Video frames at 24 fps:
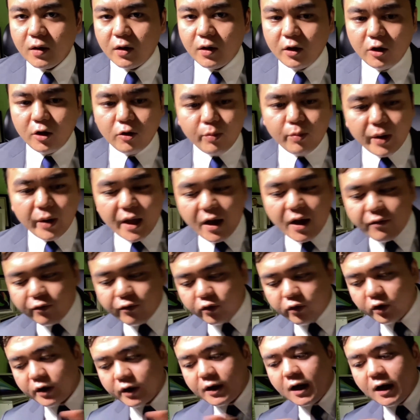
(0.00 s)
You may have
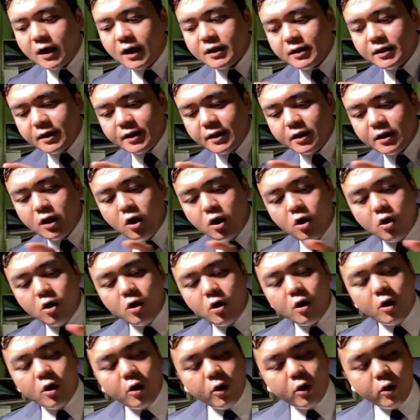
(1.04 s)
forgotten
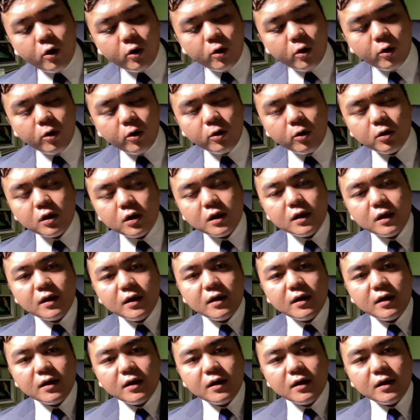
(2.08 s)
all